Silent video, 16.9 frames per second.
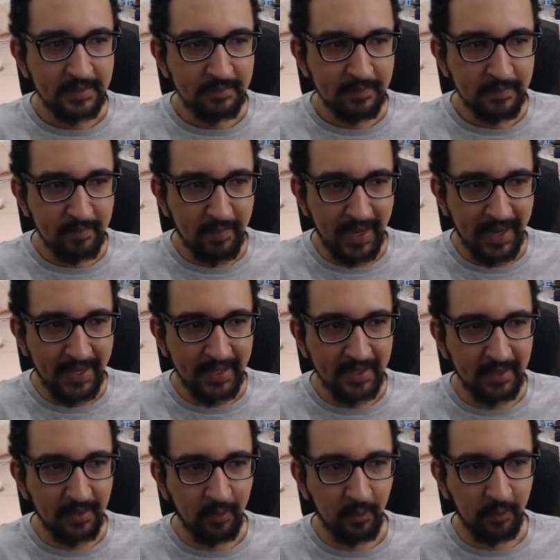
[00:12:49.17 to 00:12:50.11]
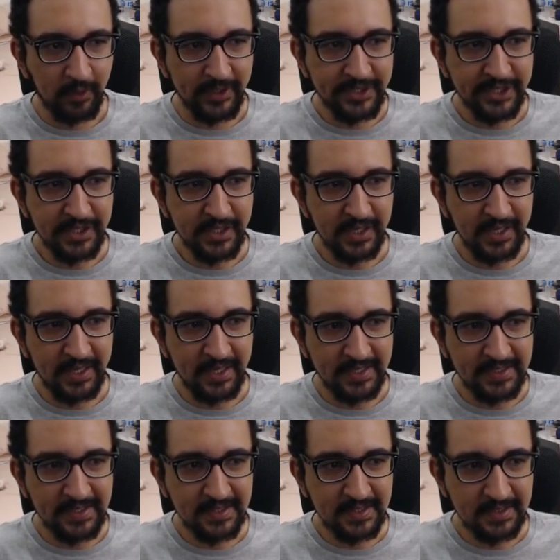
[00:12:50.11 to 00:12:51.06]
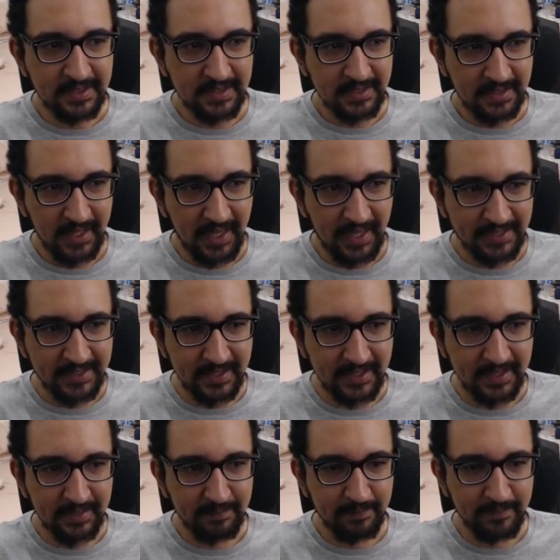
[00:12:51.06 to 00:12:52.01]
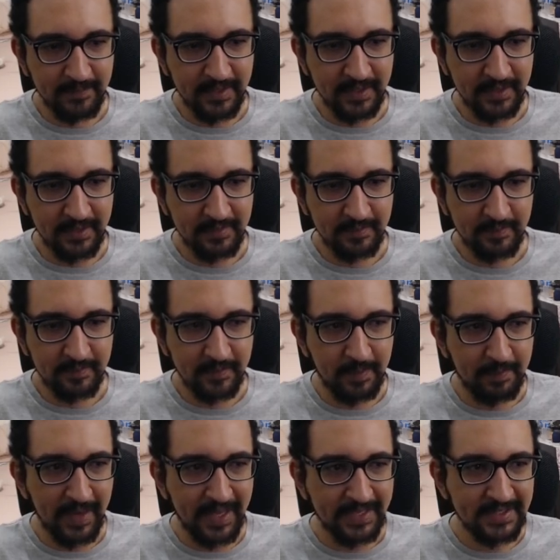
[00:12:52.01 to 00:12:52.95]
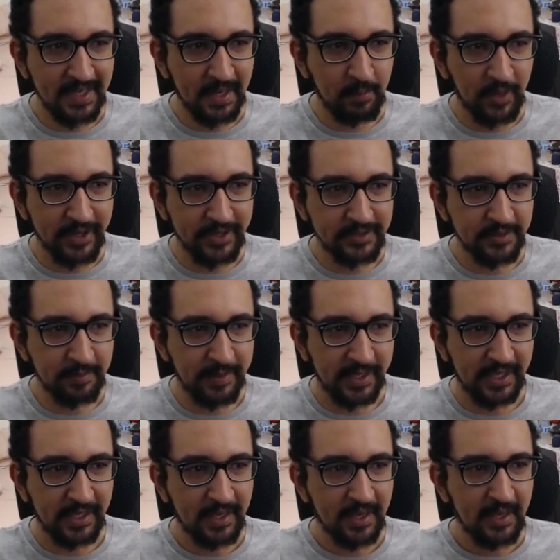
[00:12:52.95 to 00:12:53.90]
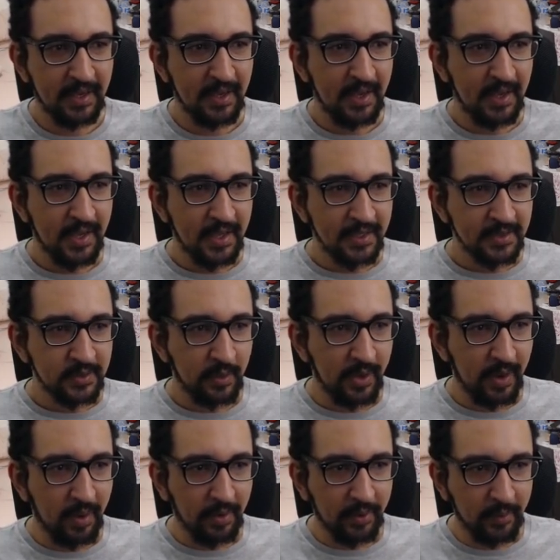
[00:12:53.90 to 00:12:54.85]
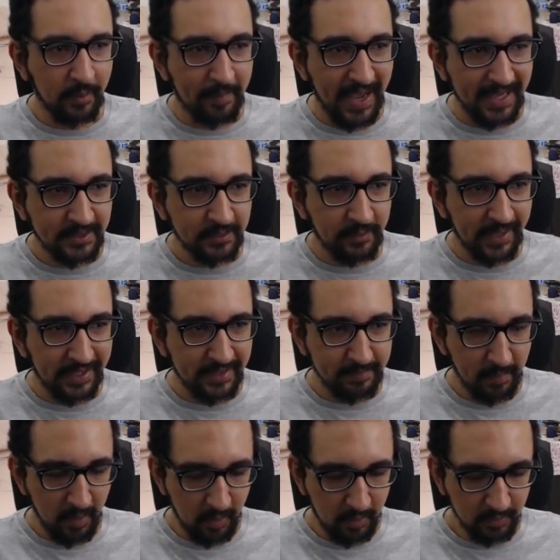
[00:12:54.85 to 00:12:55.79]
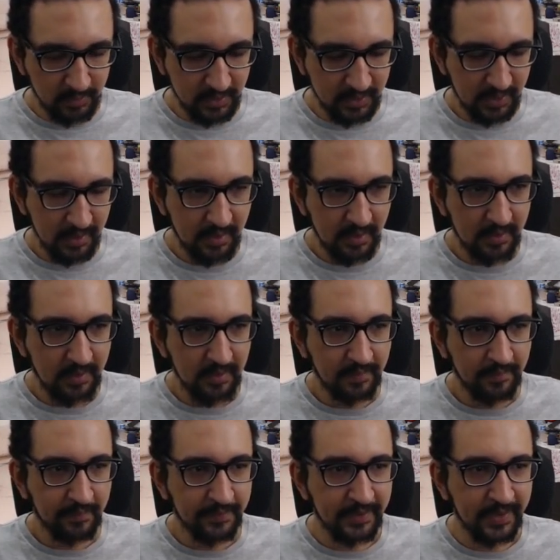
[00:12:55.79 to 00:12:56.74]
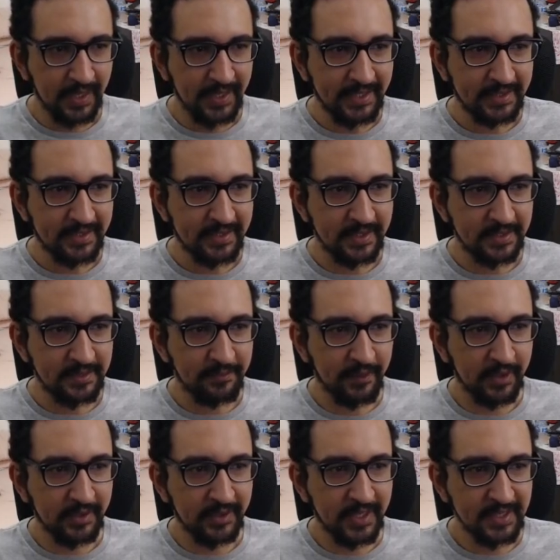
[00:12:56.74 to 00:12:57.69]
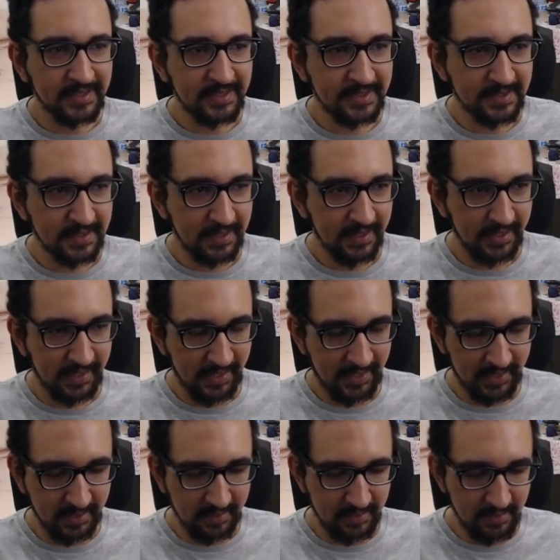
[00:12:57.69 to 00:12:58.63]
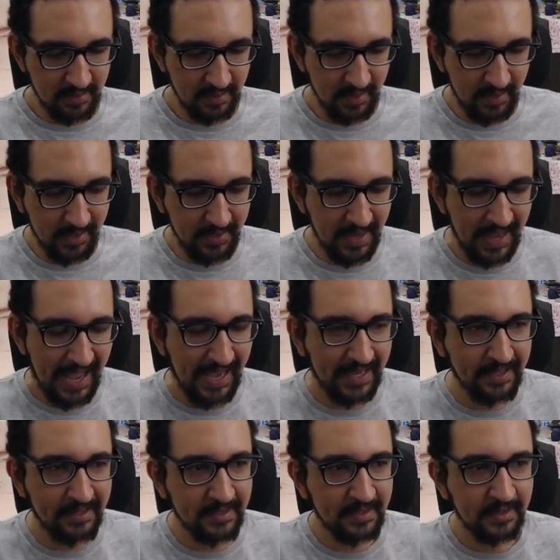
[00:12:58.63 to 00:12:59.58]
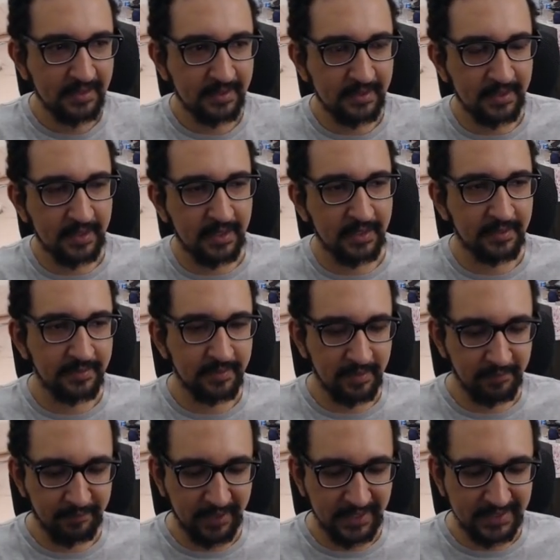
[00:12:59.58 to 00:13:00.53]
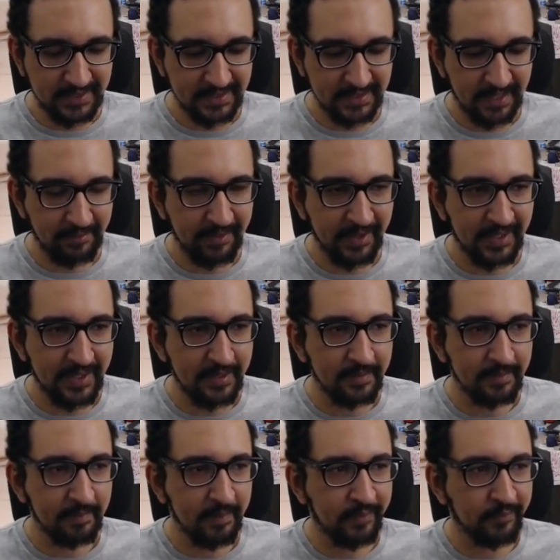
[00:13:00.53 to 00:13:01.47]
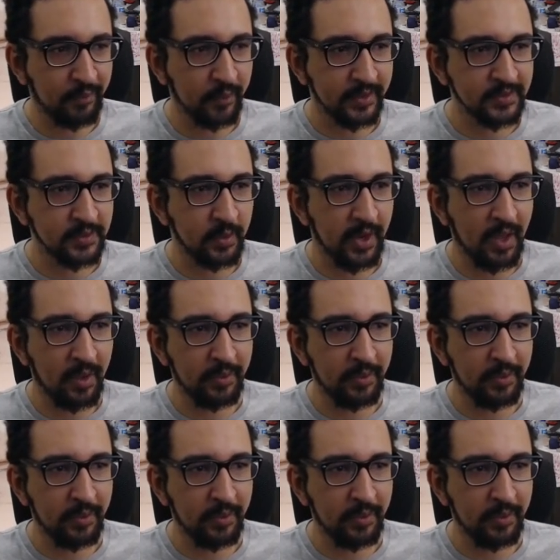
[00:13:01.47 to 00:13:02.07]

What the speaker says: my origin is at the place I want it to be. So now I go back to edit mode, delete this vertex, and unhide the faces I've hidden before. So now